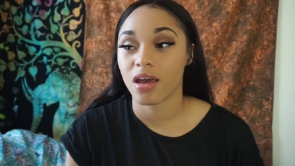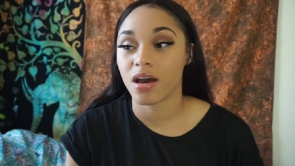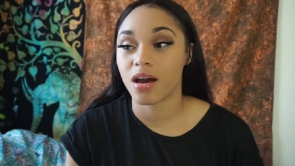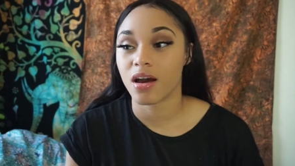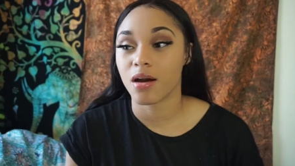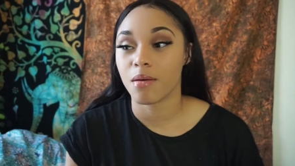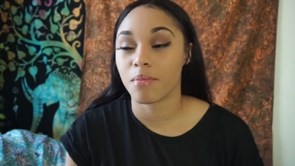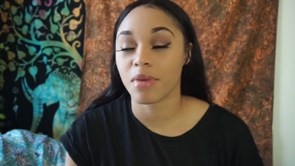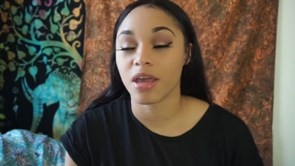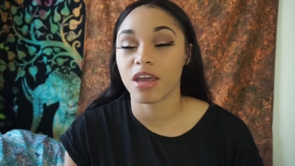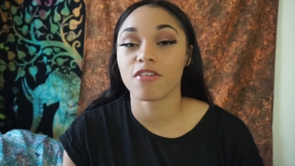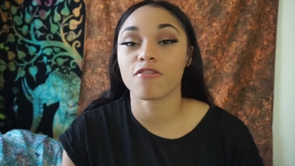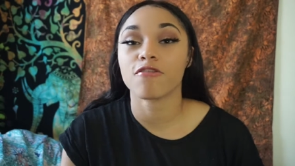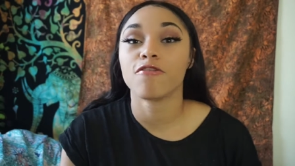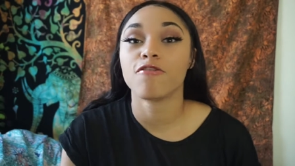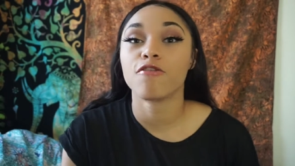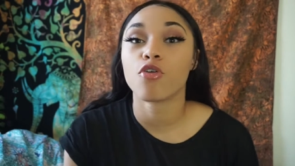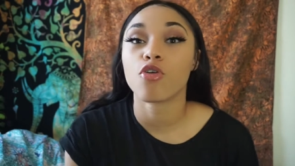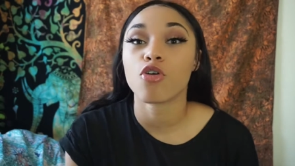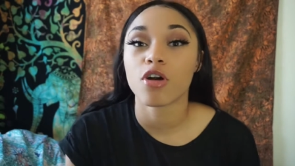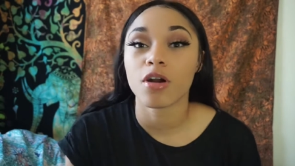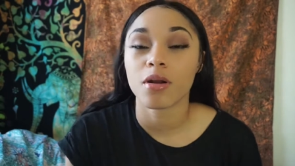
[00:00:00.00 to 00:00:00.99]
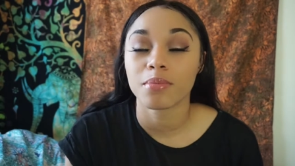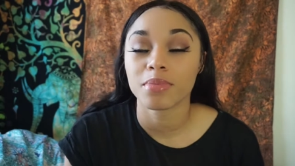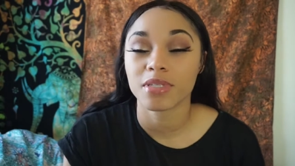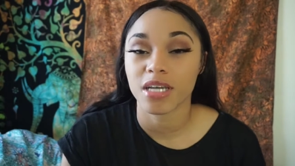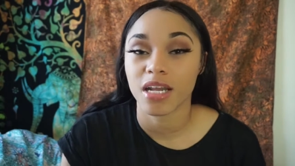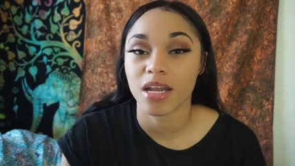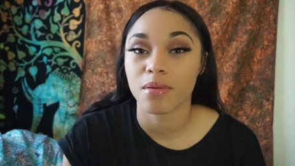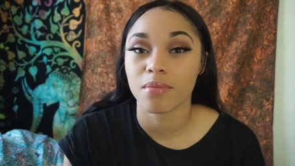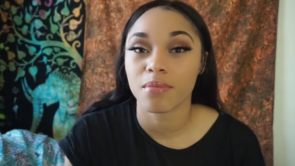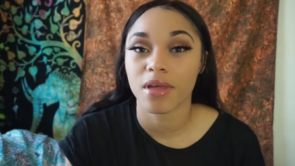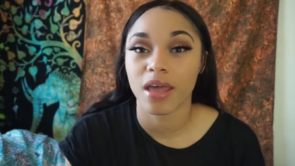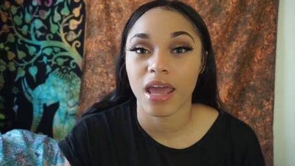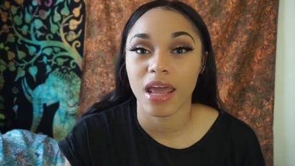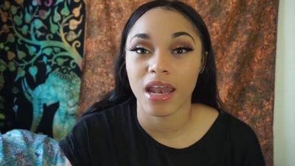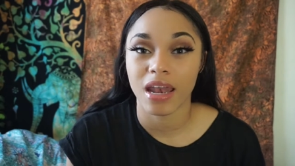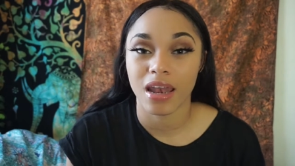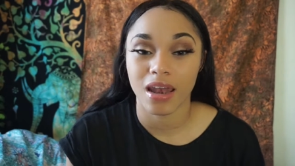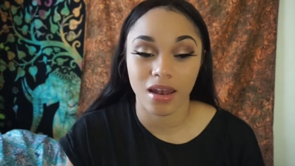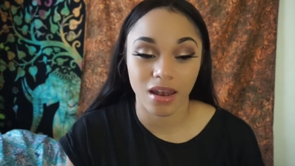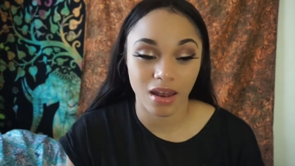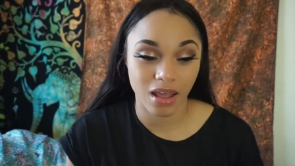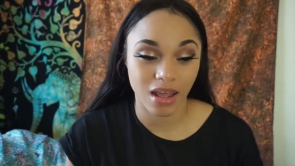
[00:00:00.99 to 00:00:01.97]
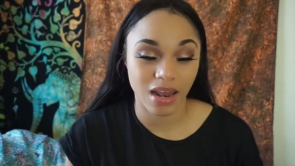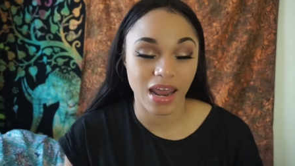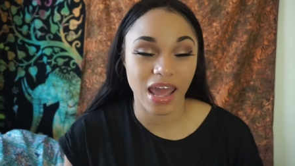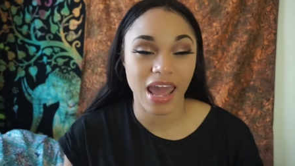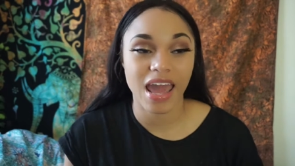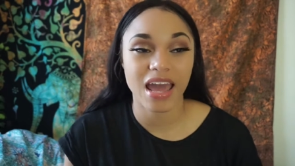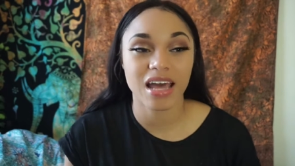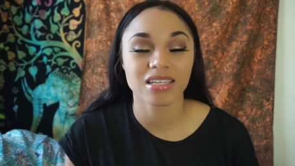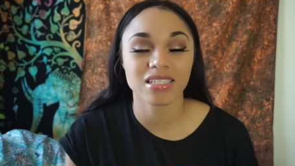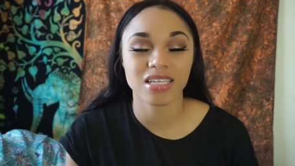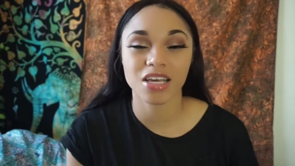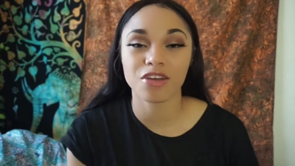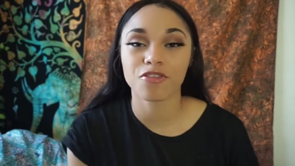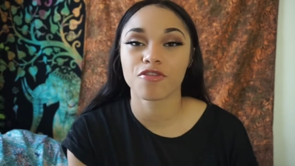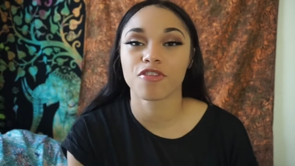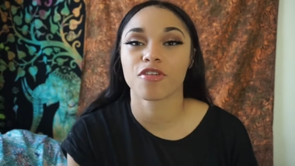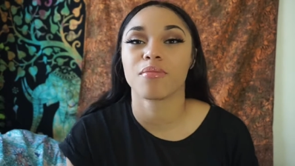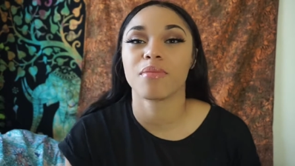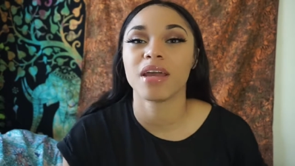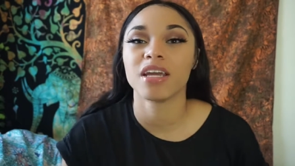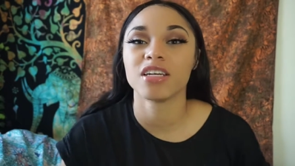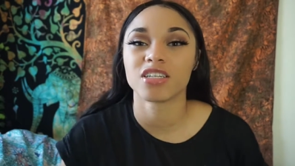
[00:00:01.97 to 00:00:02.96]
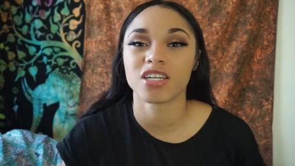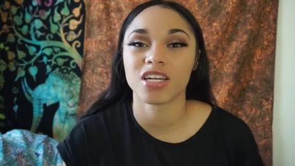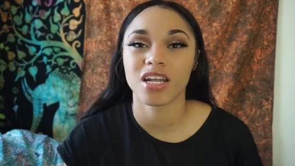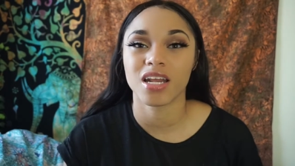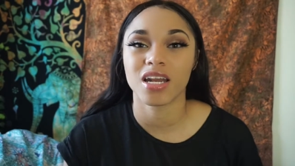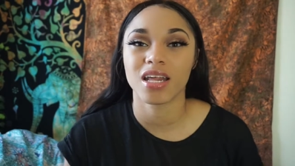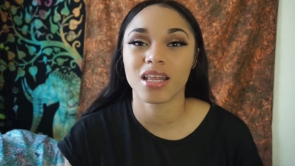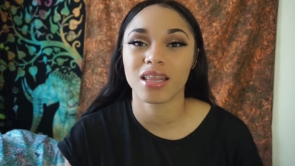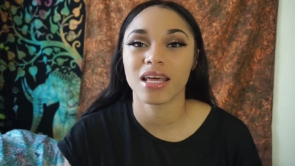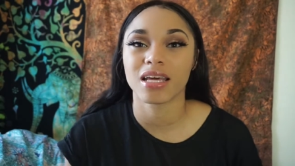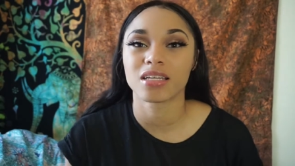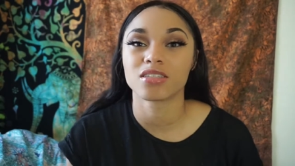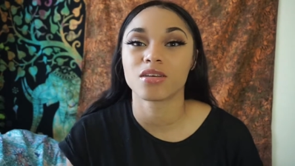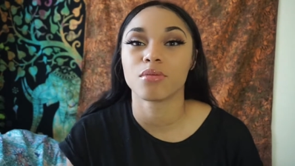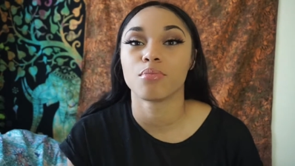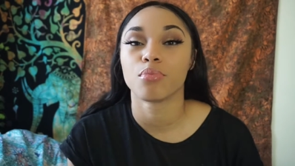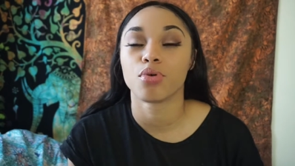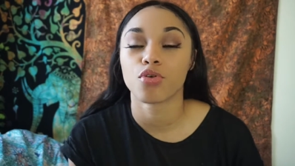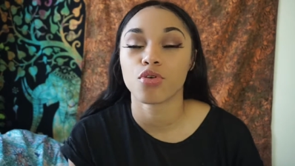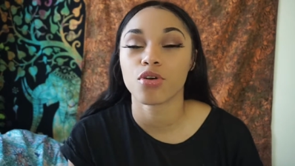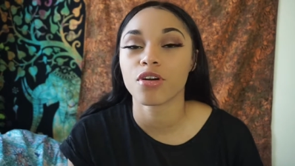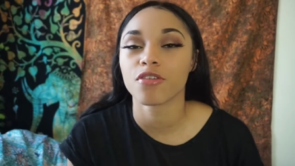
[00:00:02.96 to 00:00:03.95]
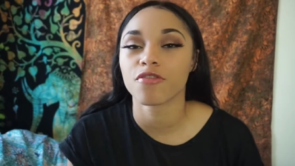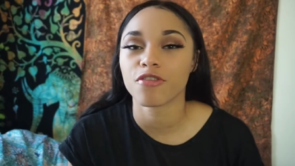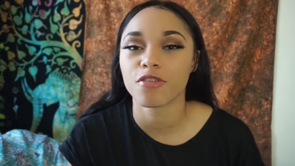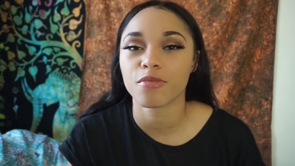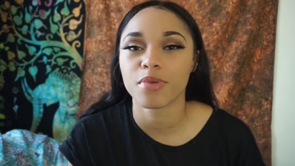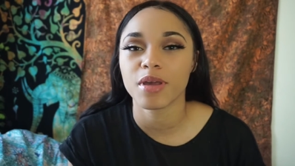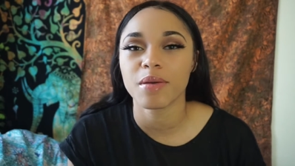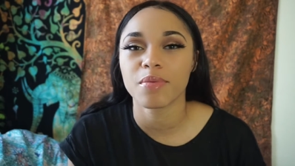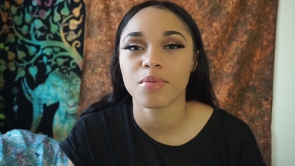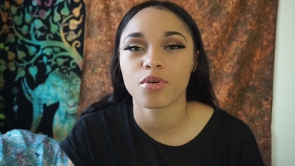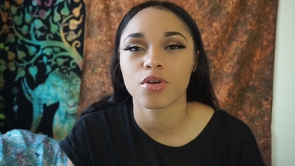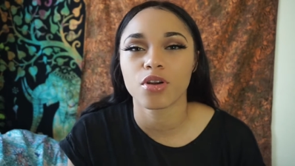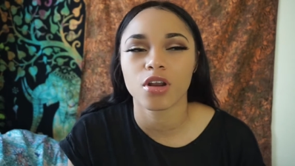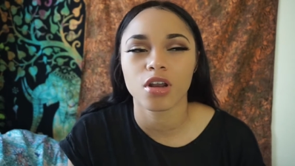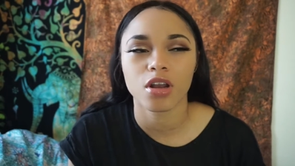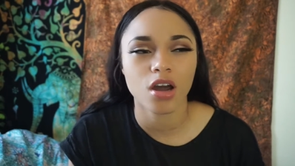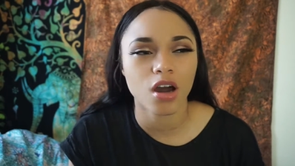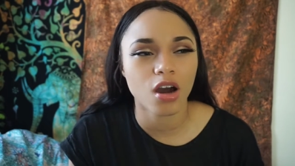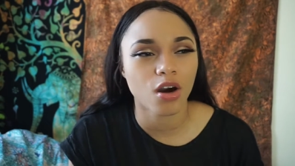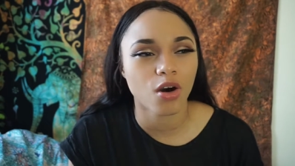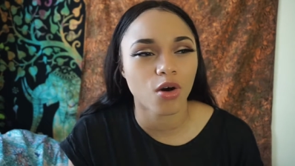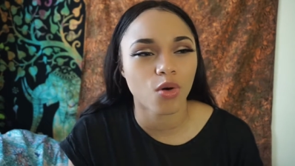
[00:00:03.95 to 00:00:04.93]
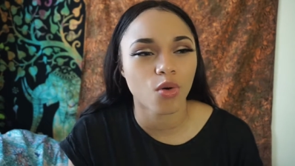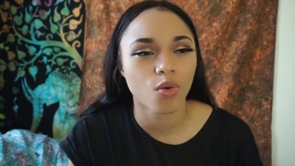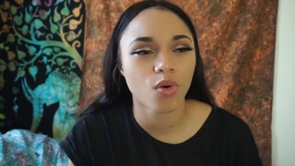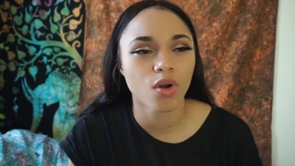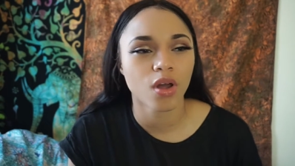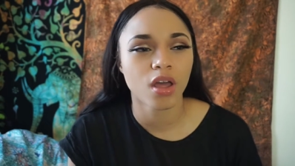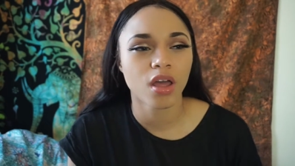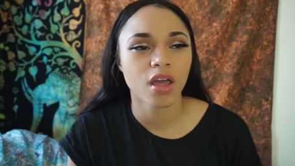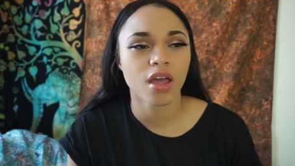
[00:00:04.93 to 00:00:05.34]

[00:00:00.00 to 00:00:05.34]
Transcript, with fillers: informed, and it has information in it that's important for people to know.